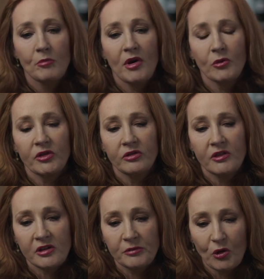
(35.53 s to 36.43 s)
But with
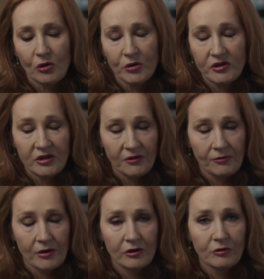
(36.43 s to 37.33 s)
this book was
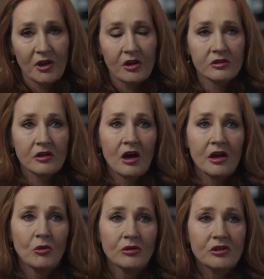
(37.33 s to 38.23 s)
different because
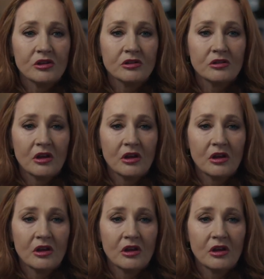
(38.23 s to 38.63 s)
I wanted